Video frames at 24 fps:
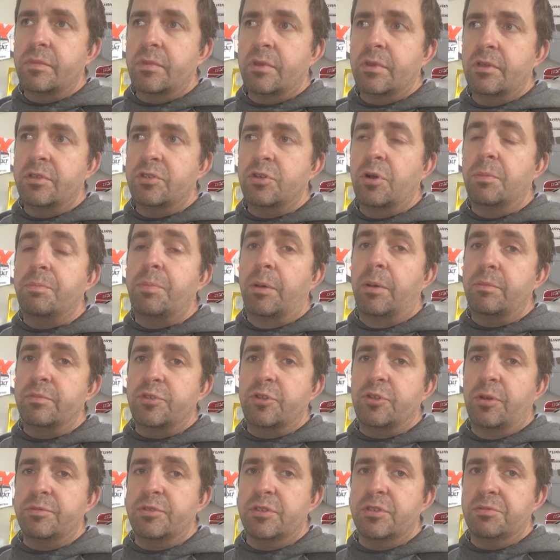sort of bump
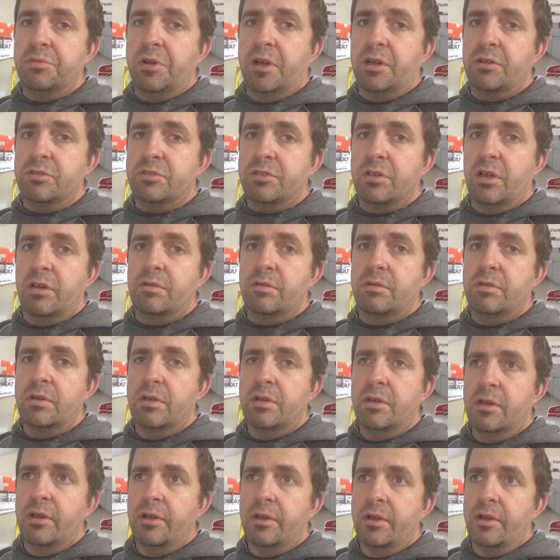stops as well, so
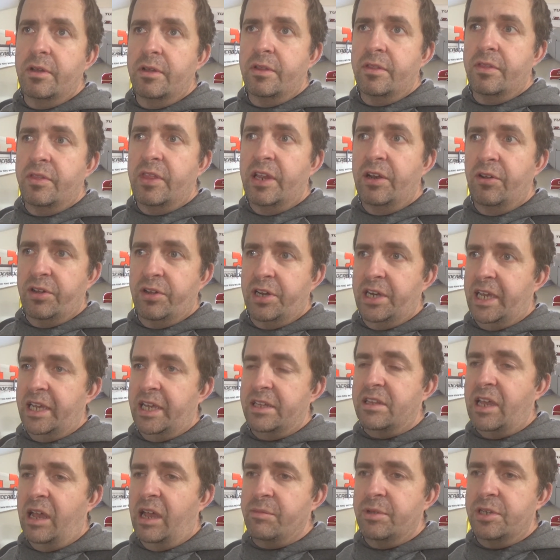they're not going to get
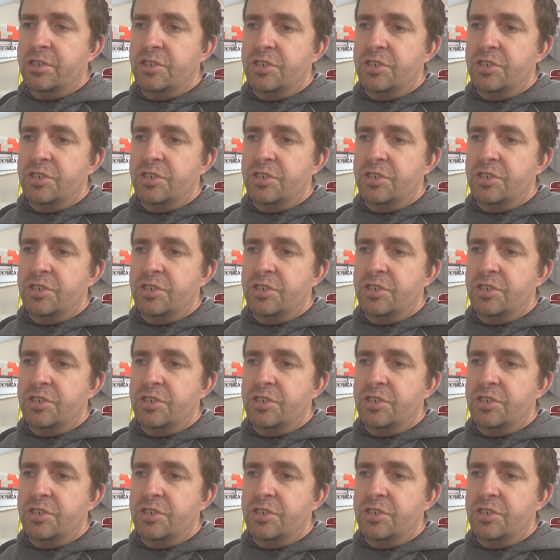damaged.